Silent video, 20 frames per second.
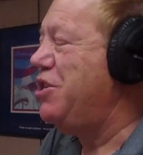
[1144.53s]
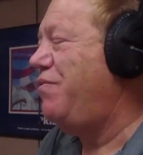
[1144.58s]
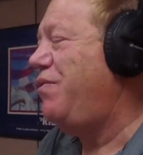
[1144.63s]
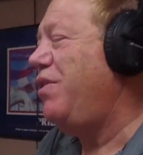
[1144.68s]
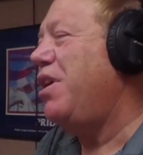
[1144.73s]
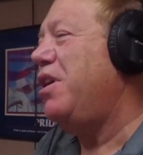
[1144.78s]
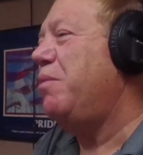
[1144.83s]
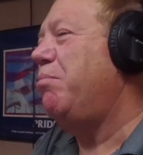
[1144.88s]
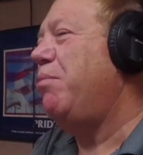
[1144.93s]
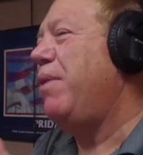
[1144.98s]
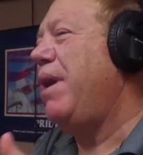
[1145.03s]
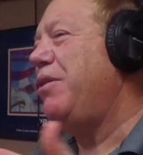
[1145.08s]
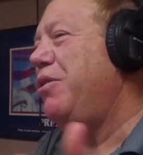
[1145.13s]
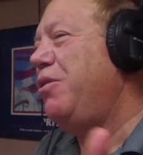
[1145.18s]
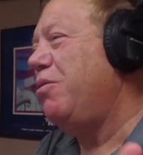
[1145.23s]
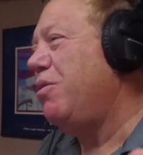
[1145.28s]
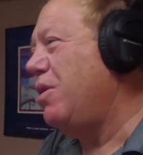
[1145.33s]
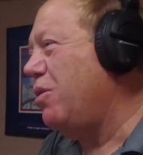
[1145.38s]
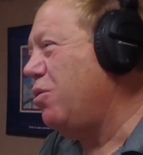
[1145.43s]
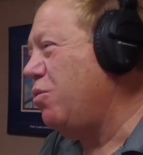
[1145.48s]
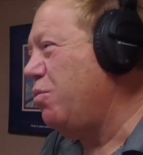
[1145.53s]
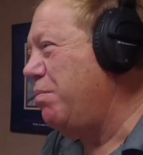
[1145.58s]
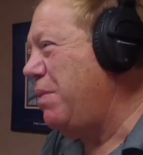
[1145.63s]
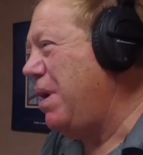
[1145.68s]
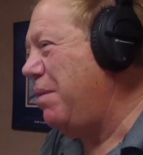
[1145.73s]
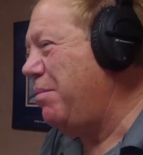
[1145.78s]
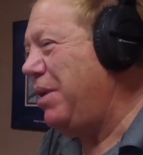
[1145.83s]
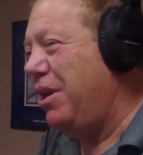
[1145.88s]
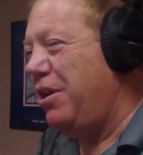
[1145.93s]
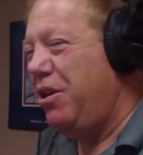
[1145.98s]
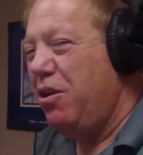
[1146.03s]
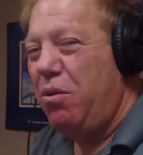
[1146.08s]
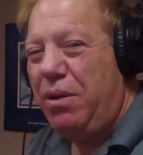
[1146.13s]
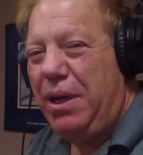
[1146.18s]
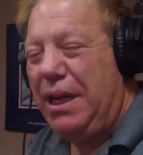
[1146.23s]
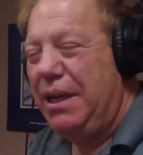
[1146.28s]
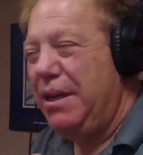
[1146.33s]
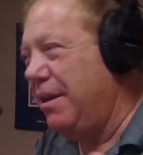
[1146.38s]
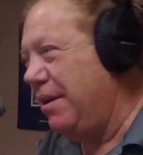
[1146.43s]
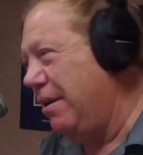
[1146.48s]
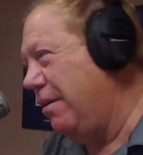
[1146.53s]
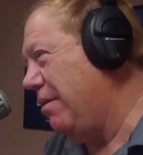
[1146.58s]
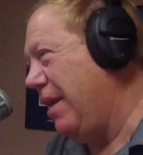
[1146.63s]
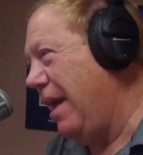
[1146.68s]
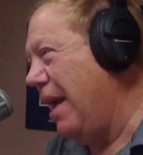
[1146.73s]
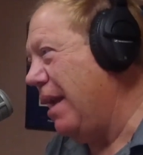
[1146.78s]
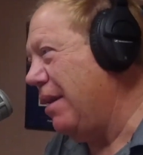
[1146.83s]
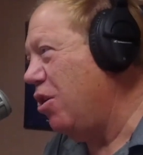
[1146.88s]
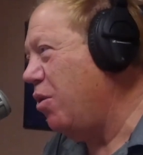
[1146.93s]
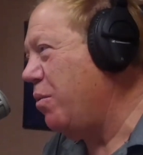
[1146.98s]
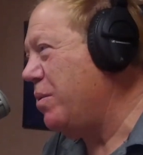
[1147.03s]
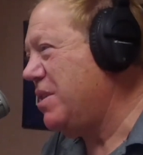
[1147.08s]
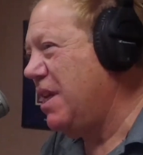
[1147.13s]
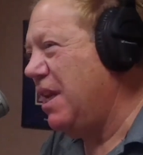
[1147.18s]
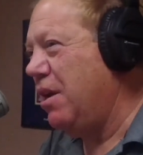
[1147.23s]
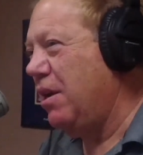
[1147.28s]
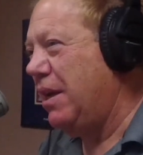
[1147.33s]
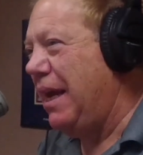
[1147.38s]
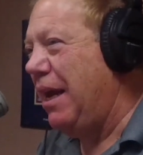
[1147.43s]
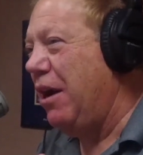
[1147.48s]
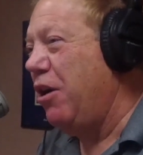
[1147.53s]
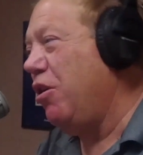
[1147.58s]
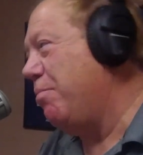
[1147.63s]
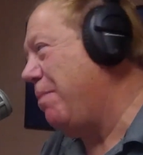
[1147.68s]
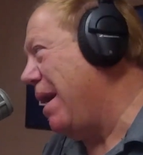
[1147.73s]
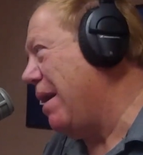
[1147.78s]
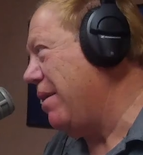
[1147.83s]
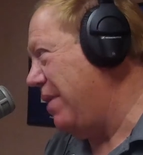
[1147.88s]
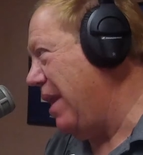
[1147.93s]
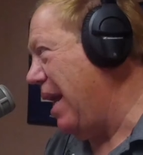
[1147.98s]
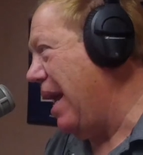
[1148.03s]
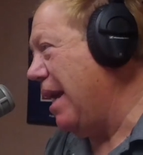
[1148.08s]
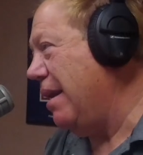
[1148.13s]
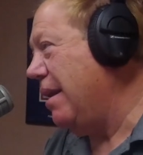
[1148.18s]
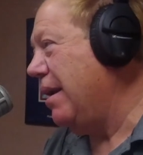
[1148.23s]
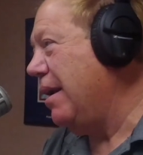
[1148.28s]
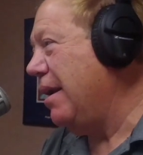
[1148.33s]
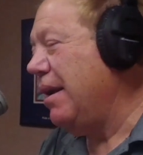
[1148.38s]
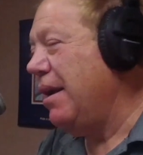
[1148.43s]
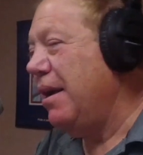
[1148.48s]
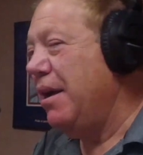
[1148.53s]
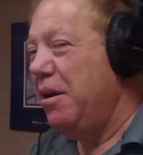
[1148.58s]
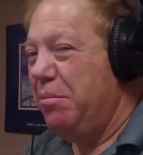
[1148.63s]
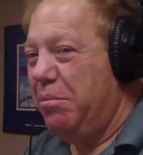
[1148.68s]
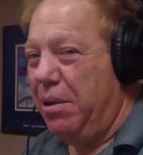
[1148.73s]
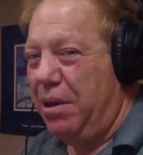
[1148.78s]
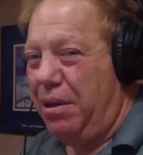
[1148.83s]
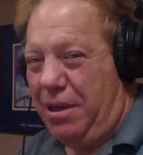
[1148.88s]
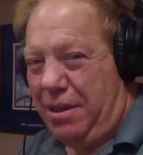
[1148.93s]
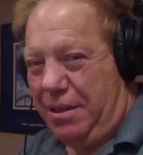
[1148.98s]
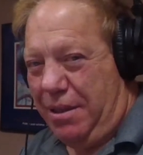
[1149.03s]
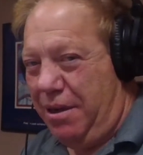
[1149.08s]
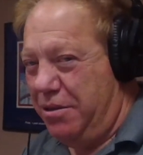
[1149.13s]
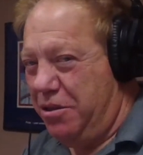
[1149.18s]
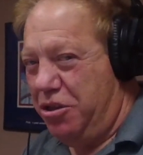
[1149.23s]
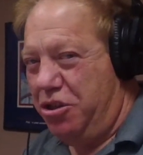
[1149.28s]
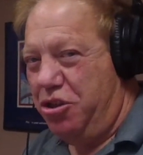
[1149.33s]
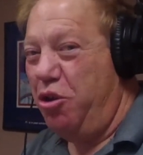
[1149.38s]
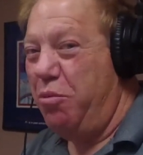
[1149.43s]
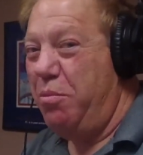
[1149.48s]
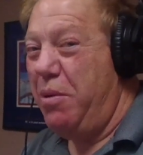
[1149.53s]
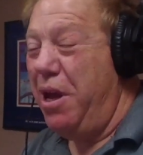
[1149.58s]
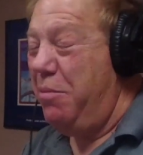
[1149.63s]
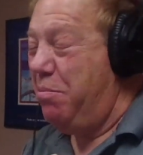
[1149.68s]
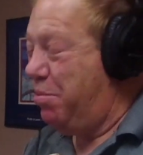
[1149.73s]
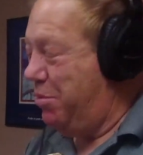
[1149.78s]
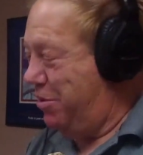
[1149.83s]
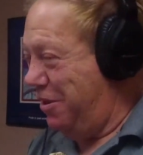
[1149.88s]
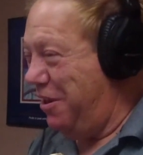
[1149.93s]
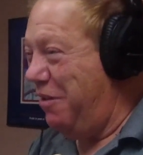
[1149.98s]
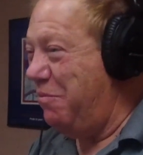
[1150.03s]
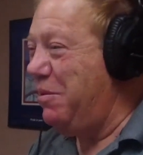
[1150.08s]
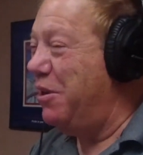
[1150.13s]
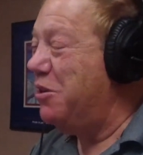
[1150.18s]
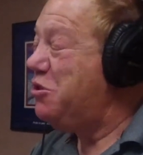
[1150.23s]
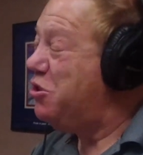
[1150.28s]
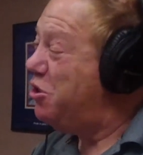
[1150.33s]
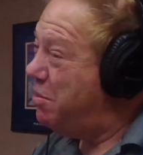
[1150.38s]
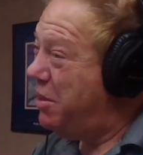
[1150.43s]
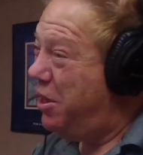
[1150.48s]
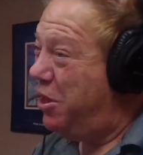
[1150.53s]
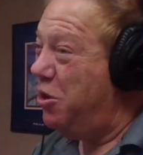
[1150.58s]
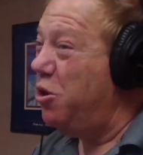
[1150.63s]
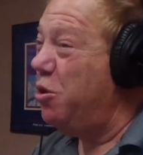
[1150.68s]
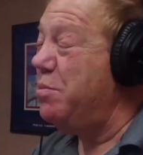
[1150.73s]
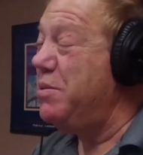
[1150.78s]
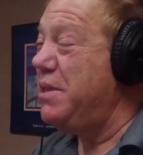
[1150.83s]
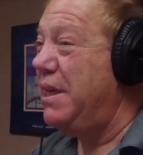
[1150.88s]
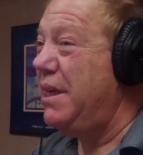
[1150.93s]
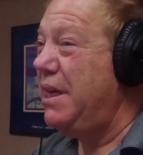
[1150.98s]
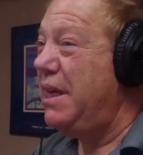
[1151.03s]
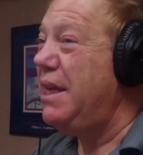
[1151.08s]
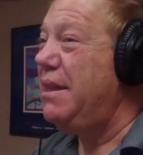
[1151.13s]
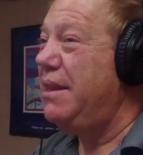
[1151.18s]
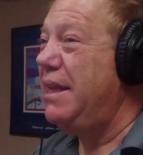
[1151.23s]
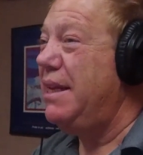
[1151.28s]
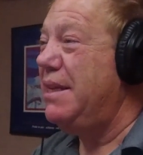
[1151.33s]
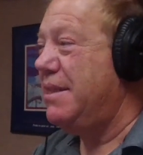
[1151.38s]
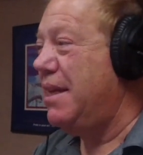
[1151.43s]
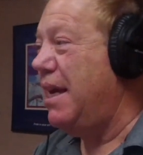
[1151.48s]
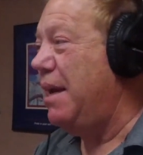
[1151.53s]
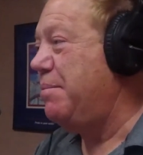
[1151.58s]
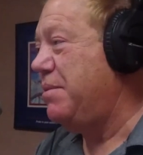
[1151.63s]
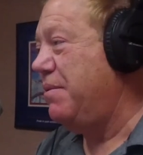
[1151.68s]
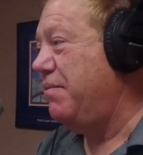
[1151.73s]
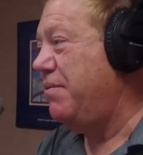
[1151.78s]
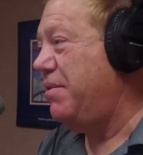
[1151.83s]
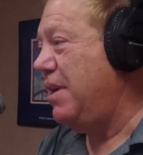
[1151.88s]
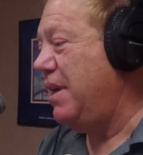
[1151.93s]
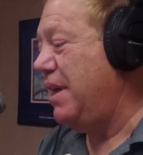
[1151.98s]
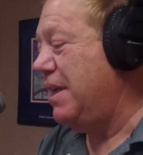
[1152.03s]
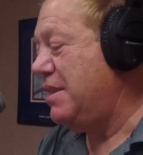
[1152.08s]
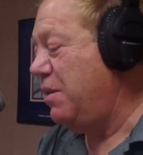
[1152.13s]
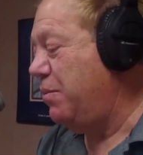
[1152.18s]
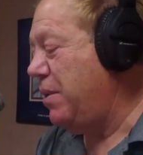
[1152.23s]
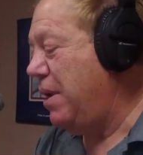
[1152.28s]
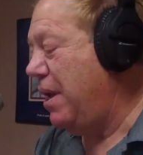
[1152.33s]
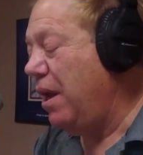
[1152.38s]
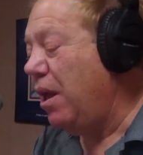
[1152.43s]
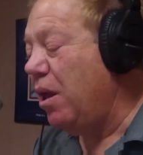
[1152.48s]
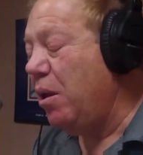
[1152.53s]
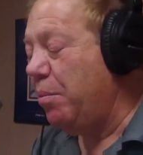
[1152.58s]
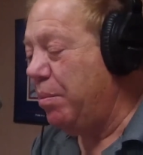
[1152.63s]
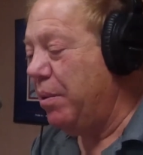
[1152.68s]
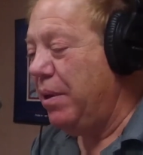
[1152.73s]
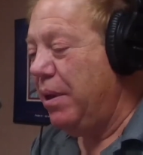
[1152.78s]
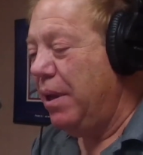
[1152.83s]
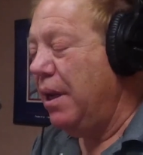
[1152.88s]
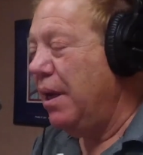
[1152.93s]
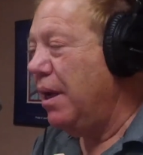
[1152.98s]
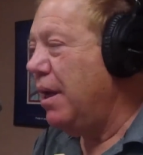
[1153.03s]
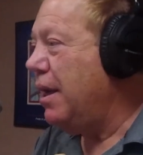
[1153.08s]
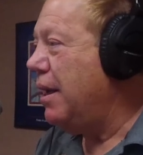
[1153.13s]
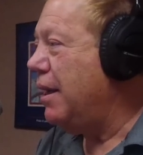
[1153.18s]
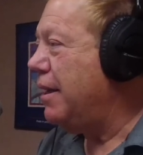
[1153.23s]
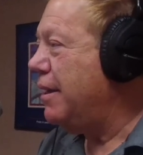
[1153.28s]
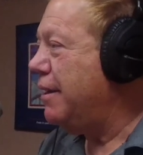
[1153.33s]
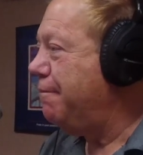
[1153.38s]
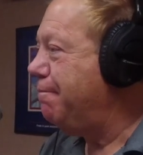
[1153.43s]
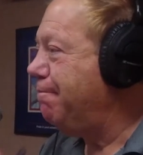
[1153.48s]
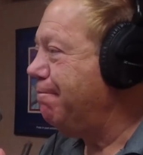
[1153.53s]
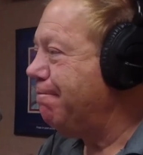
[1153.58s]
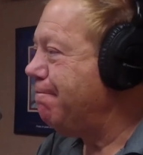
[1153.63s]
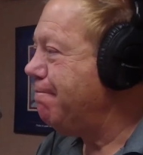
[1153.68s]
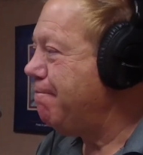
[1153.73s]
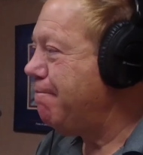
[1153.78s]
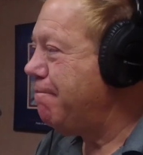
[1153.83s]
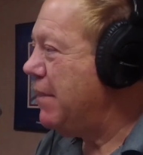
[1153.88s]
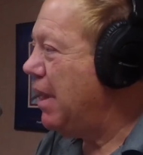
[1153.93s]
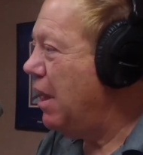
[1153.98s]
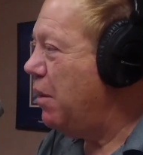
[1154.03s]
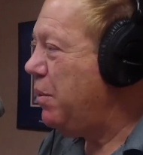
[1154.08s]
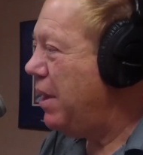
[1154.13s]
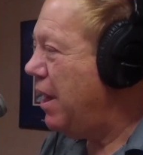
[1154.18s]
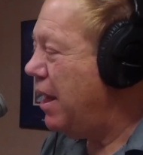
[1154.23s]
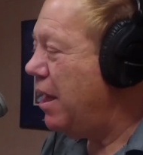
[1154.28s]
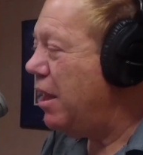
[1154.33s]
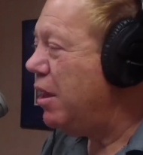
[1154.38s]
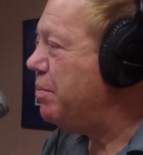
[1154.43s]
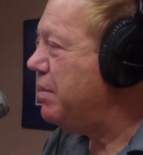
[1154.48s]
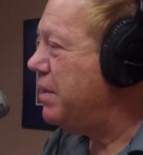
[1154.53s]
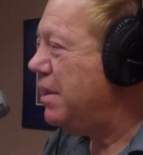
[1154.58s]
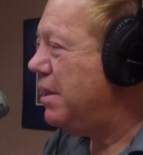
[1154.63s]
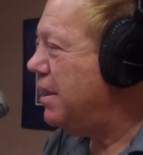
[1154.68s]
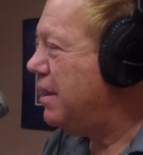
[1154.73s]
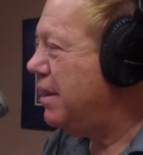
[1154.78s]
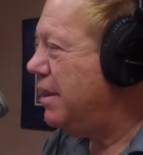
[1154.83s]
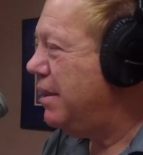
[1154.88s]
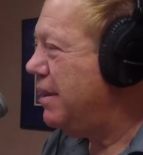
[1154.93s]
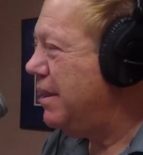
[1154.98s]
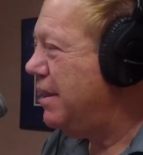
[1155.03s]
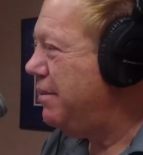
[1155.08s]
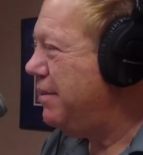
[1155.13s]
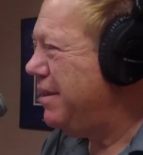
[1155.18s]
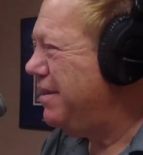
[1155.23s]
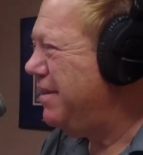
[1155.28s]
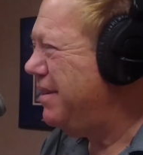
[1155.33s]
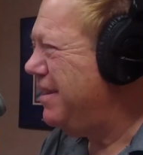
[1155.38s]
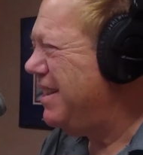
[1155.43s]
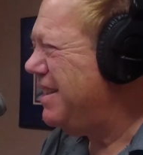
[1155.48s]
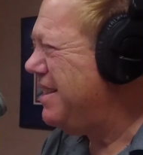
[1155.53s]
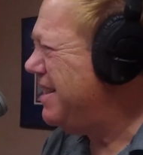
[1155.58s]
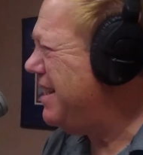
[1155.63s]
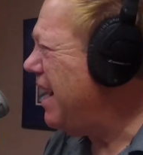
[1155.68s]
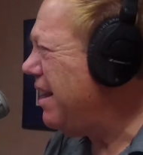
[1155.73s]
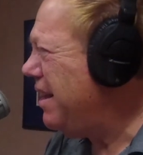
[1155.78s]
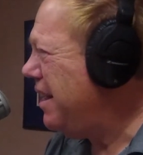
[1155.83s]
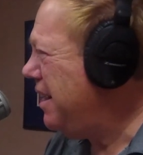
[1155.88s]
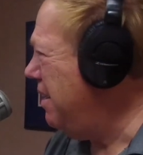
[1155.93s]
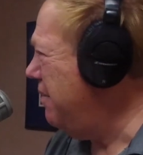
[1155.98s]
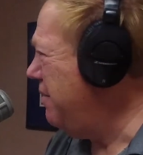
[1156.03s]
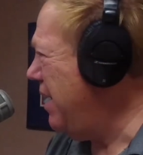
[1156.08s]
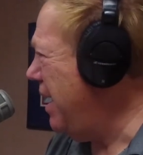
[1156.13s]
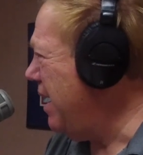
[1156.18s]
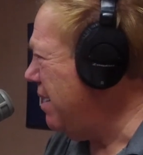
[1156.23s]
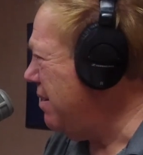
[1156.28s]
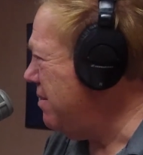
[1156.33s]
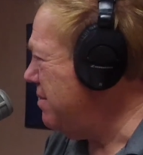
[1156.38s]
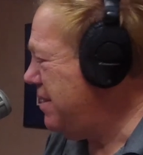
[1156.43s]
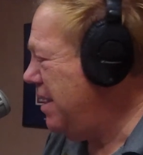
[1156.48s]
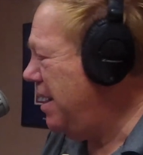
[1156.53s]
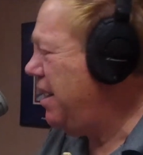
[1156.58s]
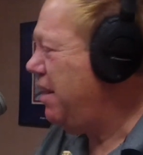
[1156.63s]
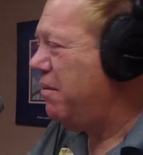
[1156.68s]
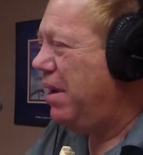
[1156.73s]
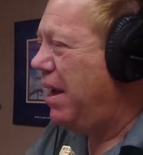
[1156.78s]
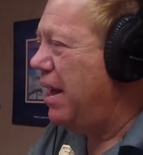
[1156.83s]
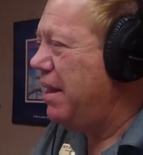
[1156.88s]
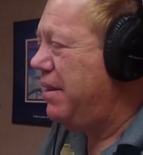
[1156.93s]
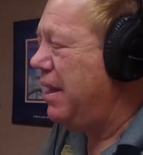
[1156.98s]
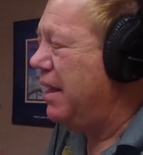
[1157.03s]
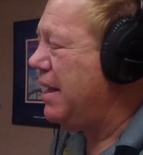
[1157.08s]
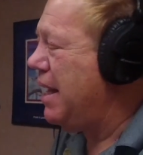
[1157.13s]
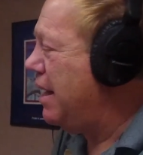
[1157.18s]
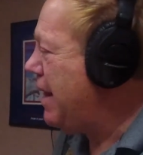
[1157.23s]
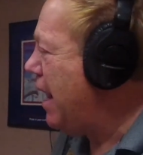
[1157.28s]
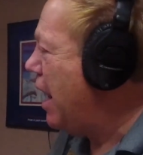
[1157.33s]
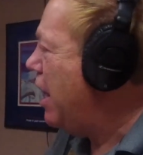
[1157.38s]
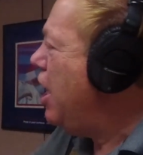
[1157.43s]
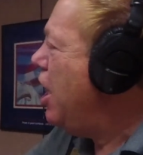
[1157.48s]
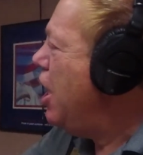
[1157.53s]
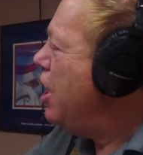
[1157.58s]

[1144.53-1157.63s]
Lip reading: If you got a brand new home, maybe you don't need to do that. No one's going to care about that. But look, there's so many. Believe me, there's so many homes that need these types of things. It would help. It would help the selling of the house. Anyway, I think out of that.